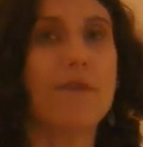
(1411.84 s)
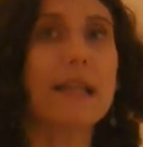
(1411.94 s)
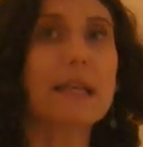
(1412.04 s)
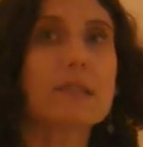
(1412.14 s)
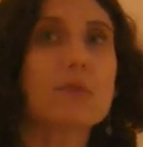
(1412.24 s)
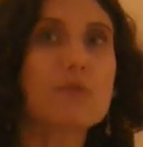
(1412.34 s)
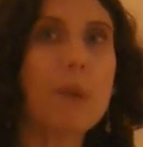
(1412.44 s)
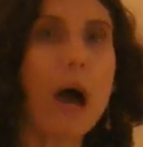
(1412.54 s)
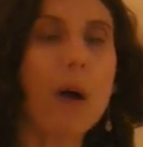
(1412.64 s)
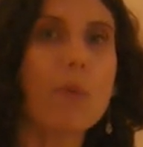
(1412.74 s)
Felix
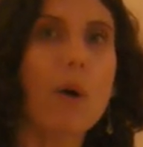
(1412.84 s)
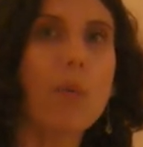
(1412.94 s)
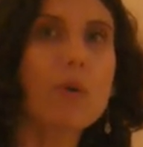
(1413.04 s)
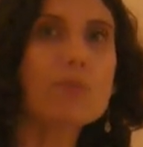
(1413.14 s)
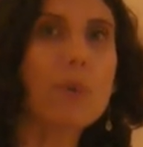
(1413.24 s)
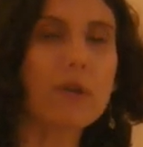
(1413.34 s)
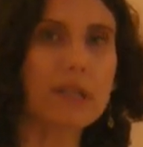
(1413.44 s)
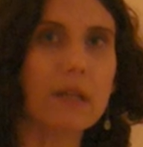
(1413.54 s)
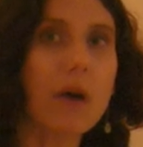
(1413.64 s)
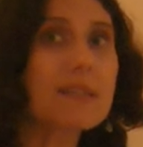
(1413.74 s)
Nussbaum was
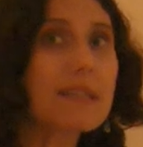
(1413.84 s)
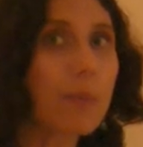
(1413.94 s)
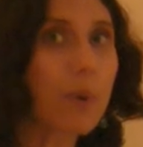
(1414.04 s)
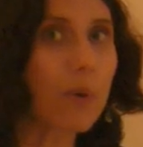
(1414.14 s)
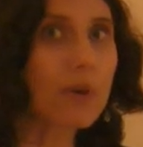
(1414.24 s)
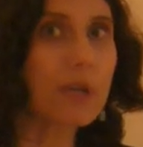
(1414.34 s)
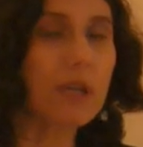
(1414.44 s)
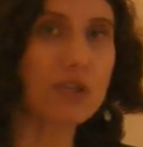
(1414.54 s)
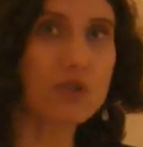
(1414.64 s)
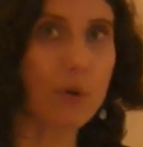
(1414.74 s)
born in Osnabrück
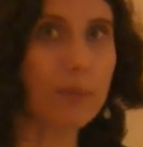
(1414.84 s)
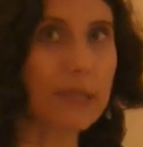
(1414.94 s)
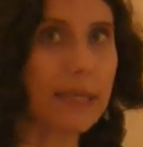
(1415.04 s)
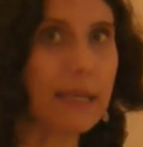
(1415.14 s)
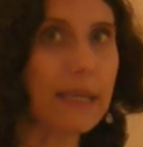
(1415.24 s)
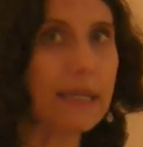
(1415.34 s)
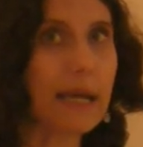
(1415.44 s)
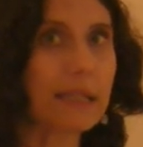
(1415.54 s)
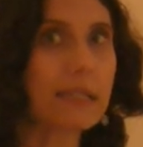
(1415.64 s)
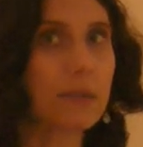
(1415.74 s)
in Germany in
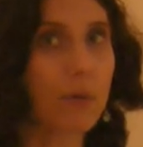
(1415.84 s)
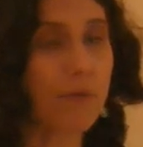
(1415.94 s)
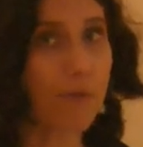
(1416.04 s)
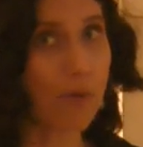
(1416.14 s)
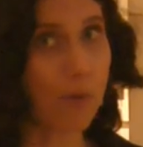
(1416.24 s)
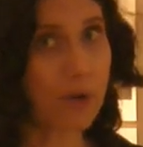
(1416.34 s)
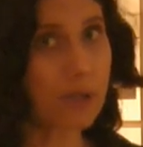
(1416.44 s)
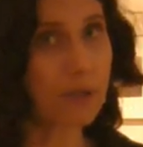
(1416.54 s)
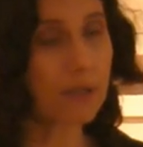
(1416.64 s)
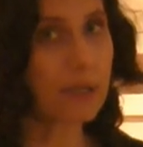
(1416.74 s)
1904,
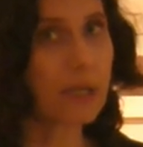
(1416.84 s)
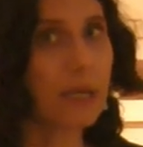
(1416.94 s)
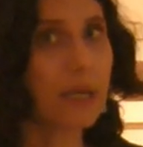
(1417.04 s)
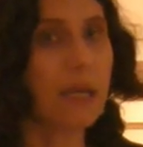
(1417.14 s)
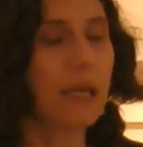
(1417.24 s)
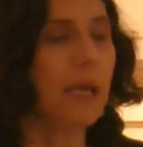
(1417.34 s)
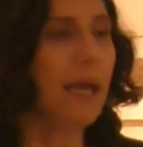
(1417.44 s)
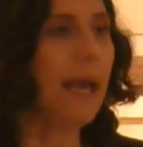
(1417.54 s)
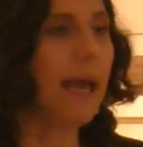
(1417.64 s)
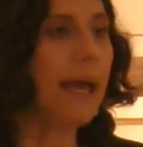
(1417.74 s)

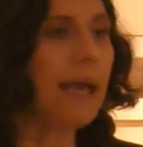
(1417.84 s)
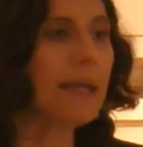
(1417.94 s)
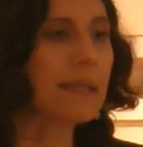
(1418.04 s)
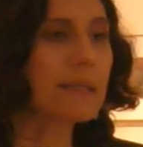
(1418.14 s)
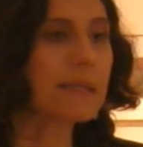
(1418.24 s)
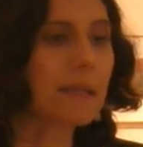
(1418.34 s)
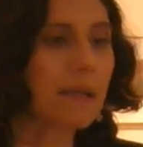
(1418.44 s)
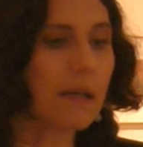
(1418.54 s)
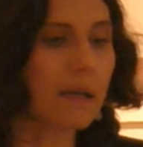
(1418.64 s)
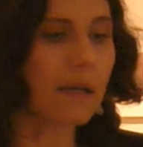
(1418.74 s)
and
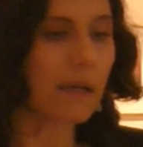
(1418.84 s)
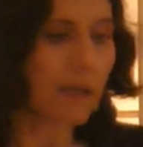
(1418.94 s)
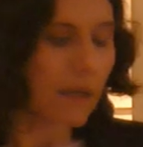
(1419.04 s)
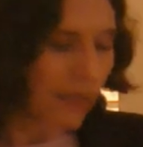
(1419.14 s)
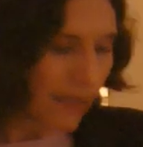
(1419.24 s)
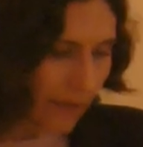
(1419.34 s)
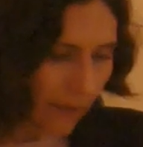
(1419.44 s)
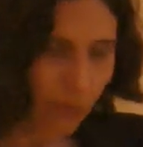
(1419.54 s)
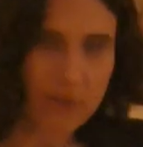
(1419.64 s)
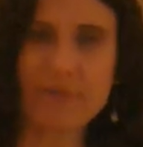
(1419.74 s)

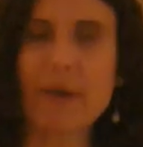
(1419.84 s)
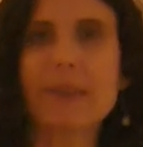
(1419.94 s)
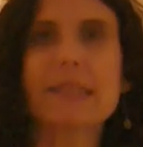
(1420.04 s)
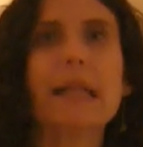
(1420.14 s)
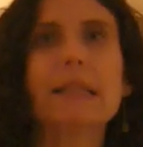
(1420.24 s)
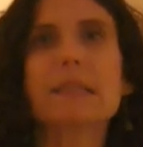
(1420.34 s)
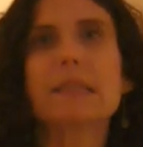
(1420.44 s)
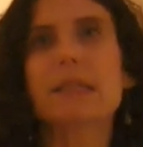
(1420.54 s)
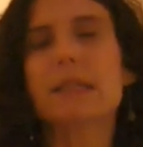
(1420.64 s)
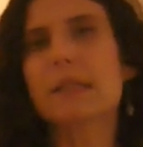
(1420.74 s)
he was very
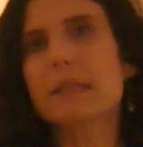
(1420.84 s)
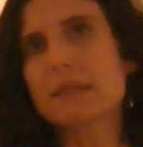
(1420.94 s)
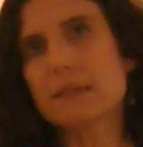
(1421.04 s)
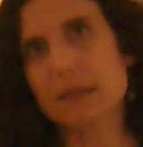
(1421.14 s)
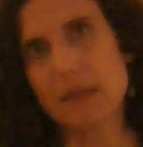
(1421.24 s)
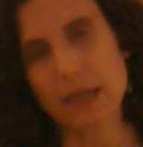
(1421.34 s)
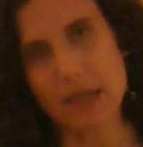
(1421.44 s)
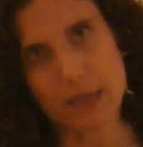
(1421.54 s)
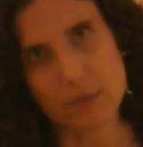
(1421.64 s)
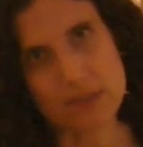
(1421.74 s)
talented.
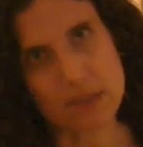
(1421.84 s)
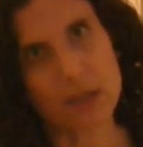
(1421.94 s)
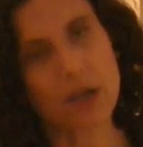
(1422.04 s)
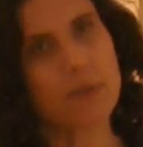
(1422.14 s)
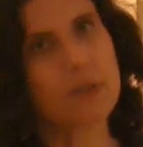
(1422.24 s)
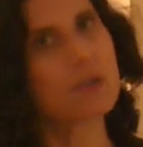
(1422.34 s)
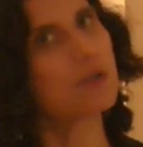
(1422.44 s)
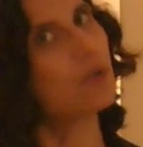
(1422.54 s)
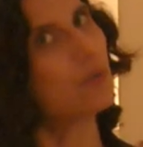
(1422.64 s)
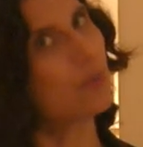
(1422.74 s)
He was
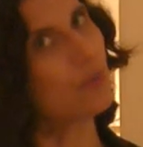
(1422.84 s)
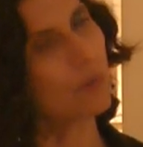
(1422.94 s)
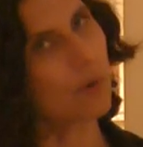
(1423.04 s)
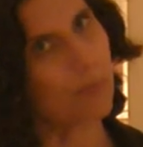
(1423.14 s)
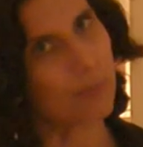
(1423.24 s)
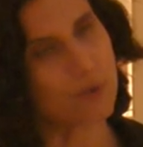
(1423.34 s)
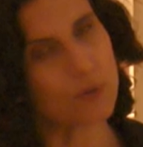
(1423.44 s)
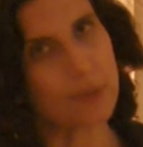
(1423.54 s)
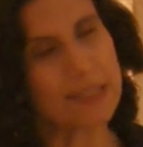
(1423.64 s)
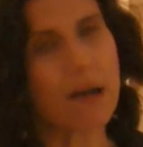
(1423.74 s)
encouraged to
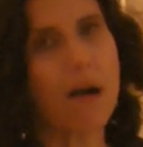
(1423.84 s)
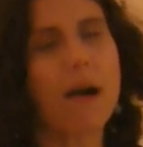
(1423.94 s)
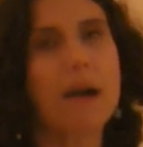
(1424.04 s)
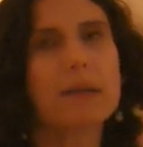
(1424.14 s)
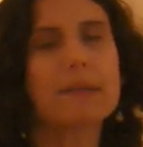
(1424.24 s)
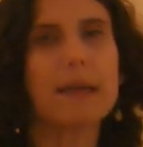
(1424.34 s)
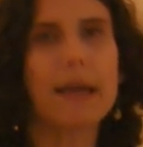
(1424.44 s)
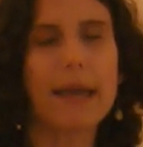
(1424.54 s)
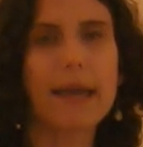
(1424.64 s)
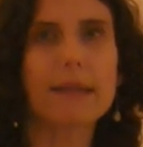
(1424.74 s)
pursue his art,
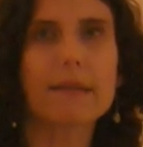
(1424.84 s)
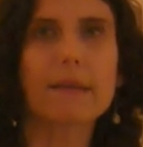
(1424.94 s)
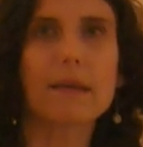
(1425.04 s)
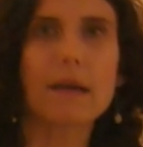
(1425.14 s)
and